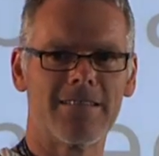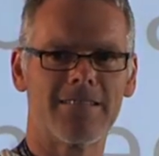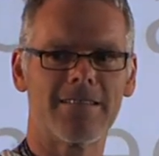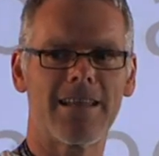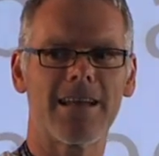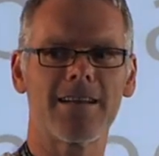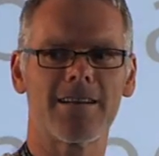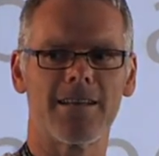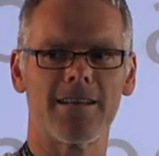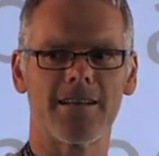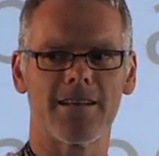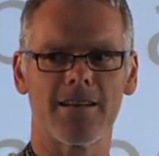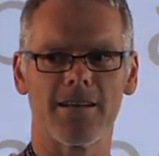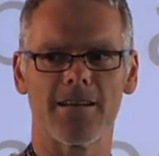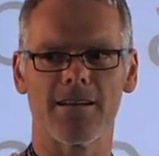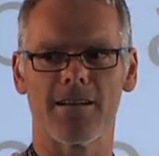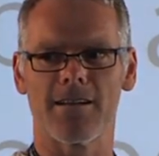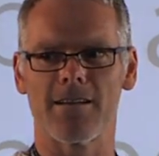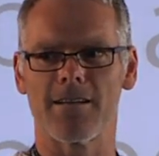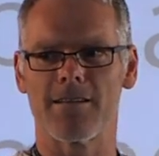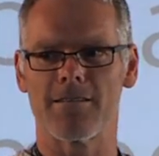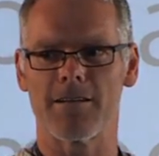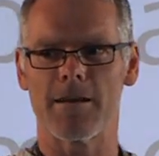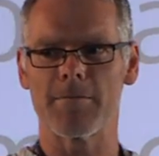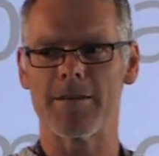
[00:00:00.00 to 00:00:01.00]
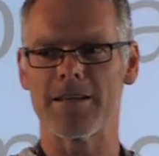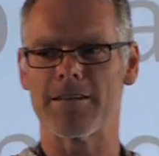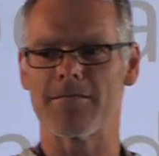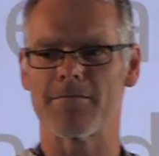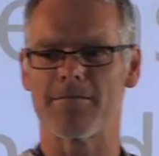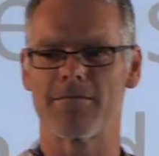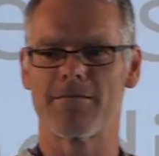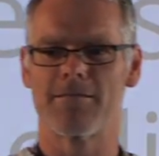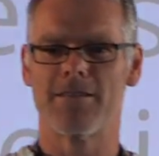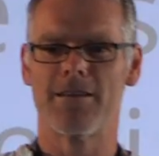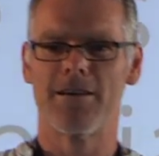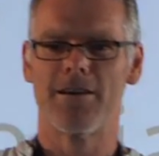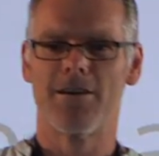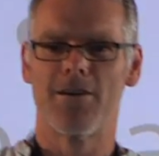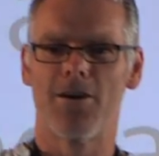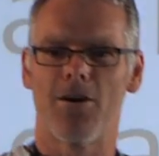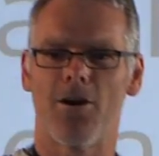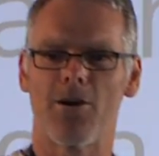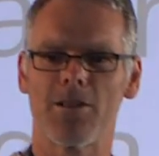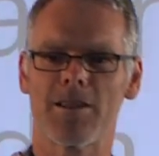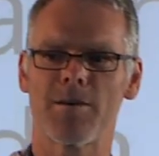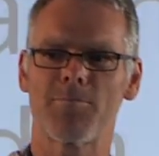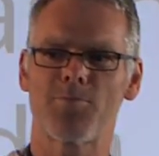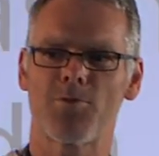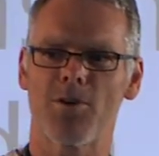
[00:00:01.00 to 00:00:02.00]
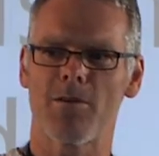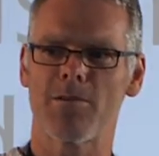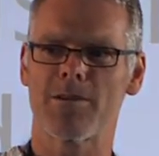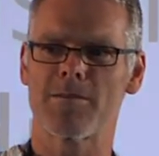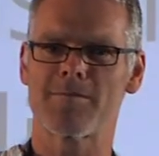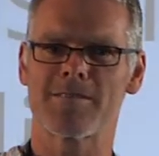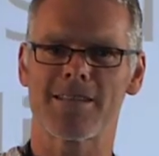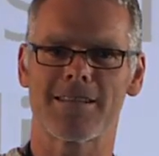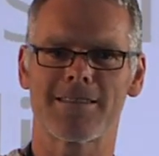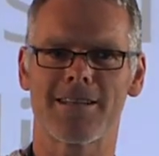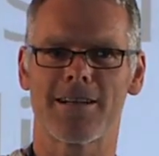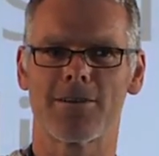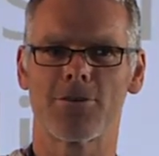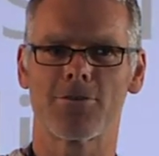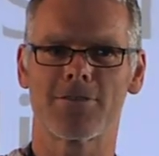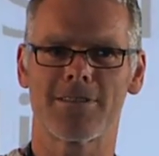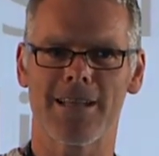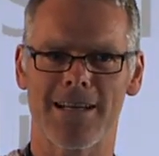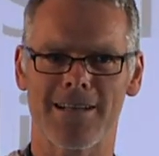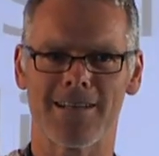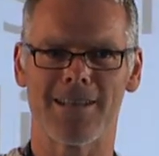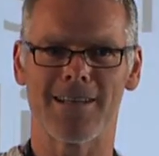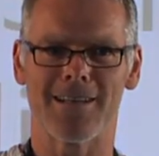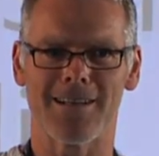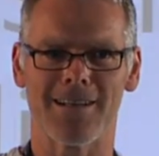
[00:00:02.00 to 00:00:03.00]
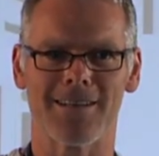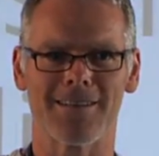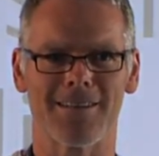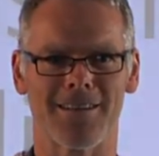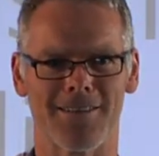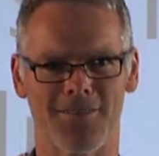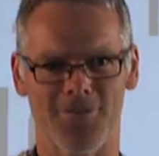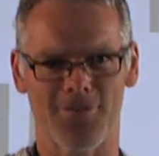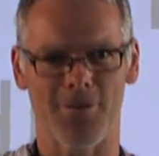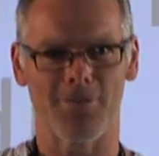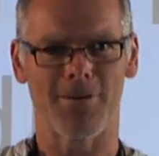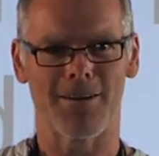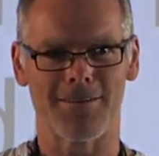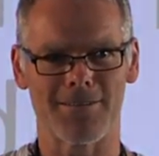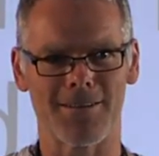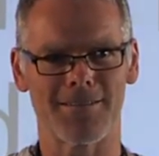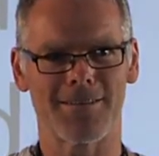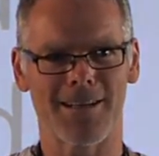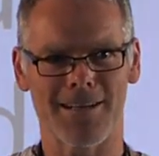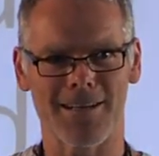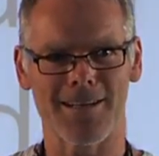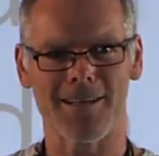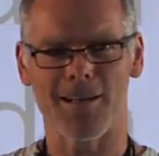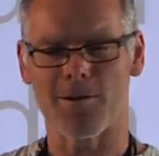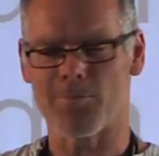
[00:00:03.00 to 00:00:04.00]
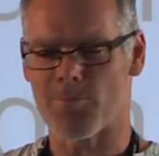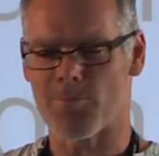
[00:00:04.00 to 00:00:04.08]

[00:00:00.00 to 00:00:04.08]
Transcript: technical, I mean, all the problems that are not technical that surround the technical